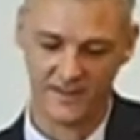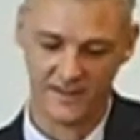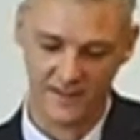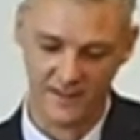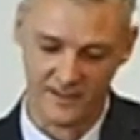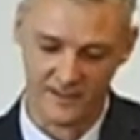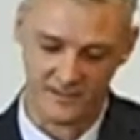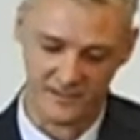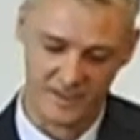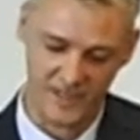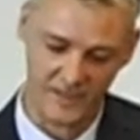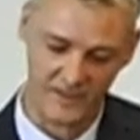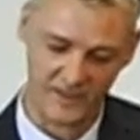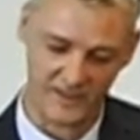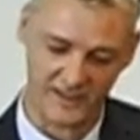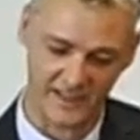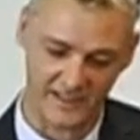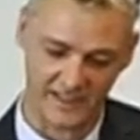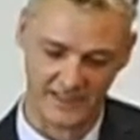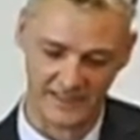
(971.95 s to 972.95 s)
Mary
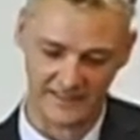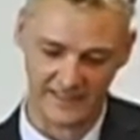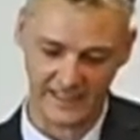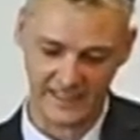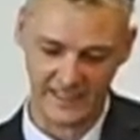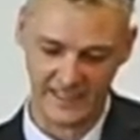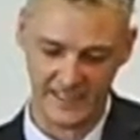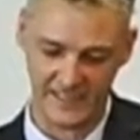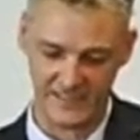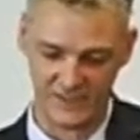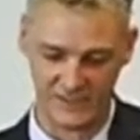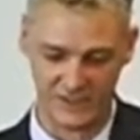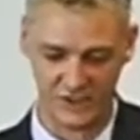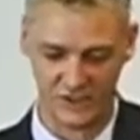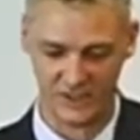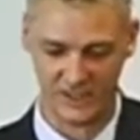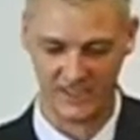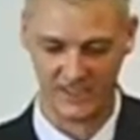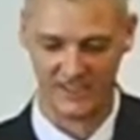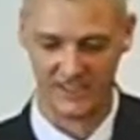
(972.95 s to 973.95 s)
liking leggings
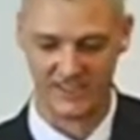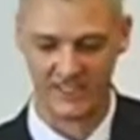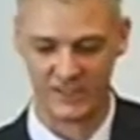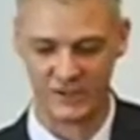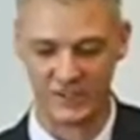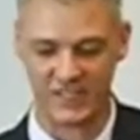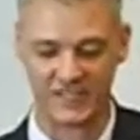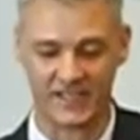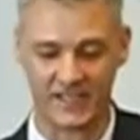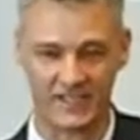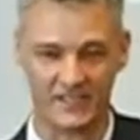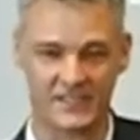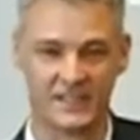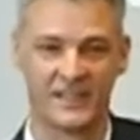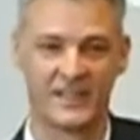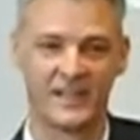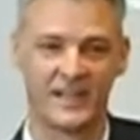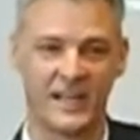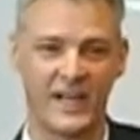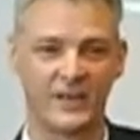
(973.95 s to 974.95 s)
and Jane liking jackets.
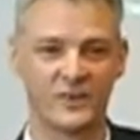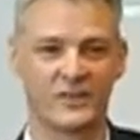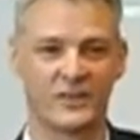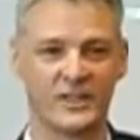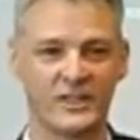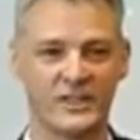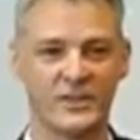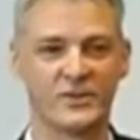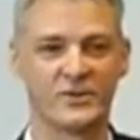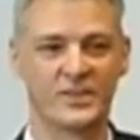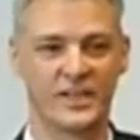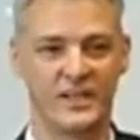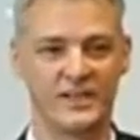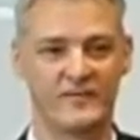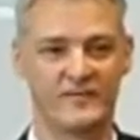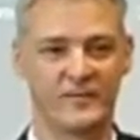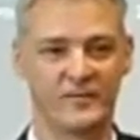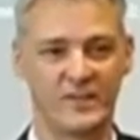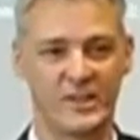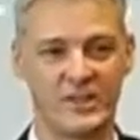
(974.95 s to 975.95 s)
How do I use that
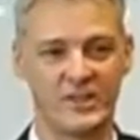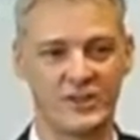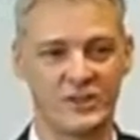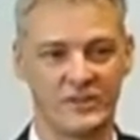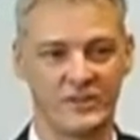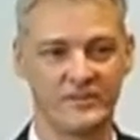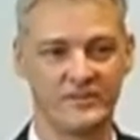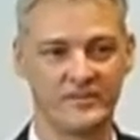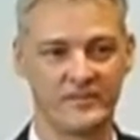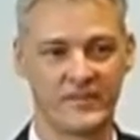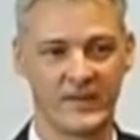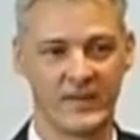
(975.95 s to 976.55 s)
information?